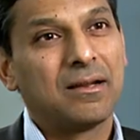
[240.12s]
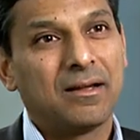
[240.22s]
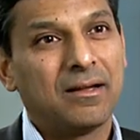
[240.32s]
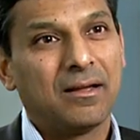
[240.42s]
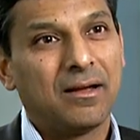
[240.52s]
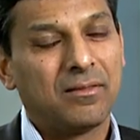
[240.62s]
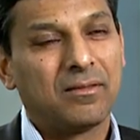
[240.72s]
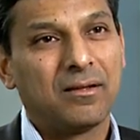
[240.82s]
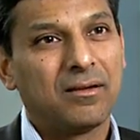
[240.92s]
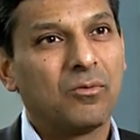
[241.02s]
that I
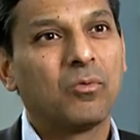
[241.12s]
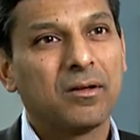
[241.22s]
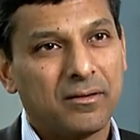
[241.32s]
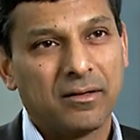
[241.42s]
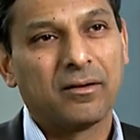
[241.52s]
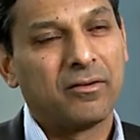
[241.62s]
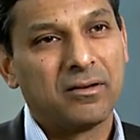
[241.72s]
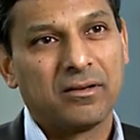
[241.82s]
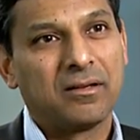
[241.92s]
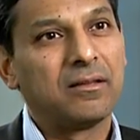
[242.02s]
think are worth
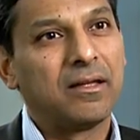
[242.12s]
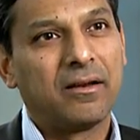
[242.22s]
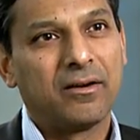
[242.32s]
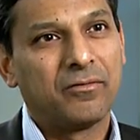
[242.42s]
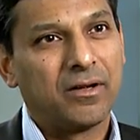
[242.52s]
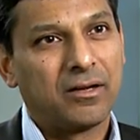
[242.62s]
encouraging in the area of